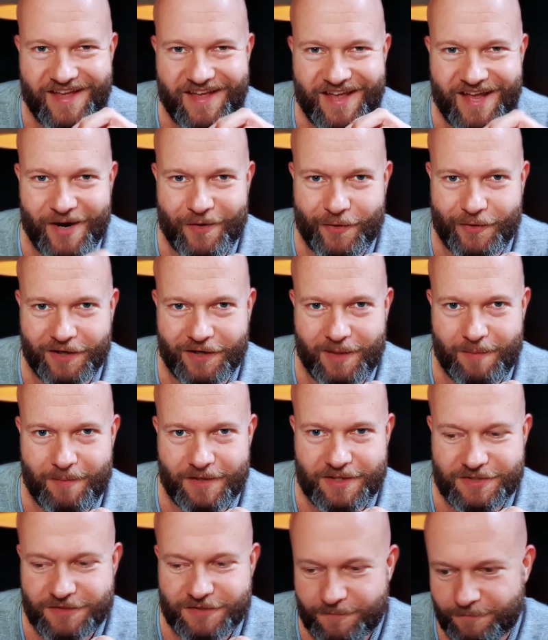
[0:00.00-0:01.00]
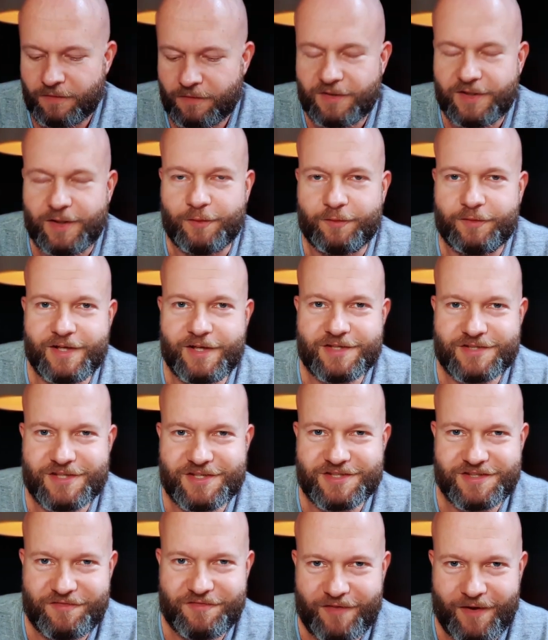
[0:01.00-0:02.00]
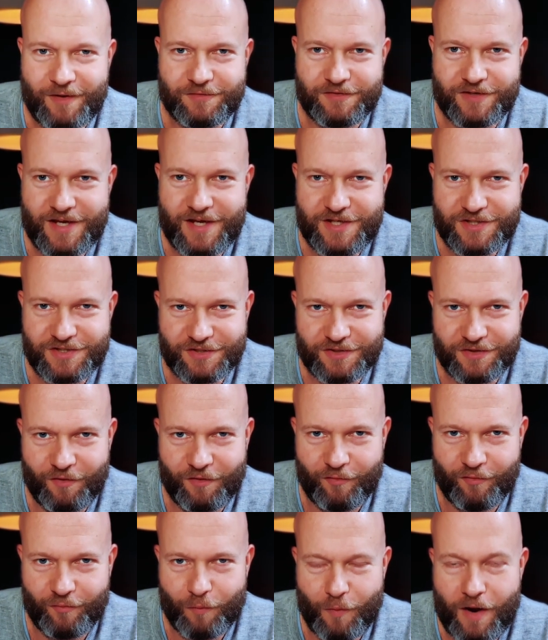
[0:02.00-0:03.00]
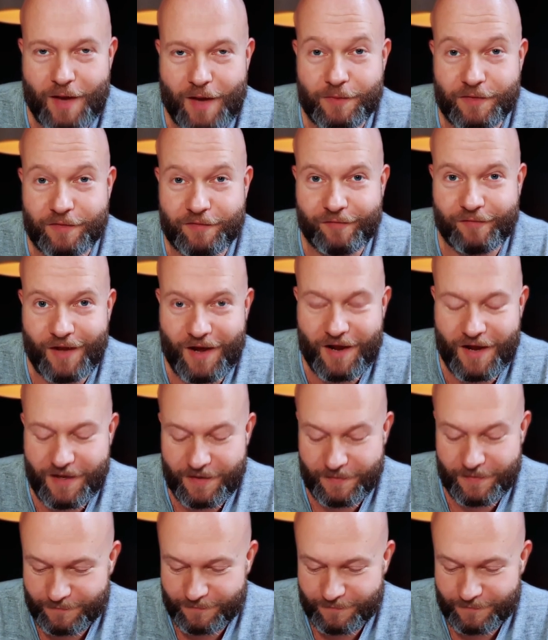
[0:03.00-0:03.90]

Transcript: Aerodynamics. Now, this is the foundation of why we fly,